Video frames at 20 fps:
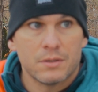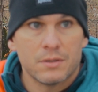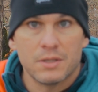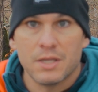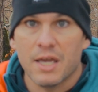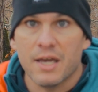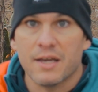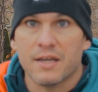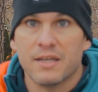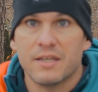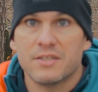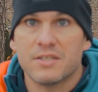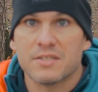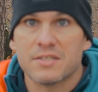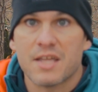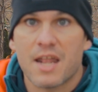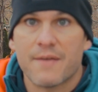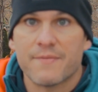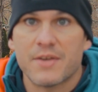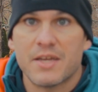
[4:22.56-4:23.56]
Yeah, it
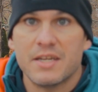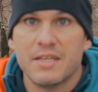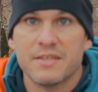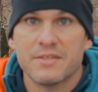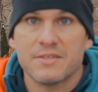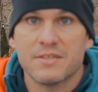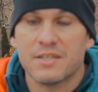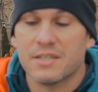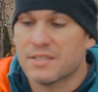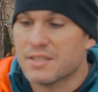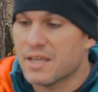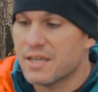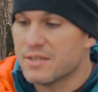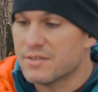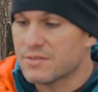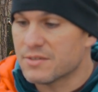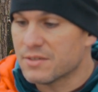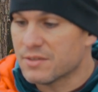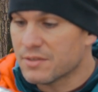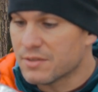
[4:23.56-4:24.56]
doesn't have any acidic
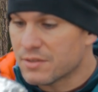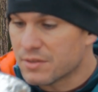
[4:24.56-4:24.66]
taste.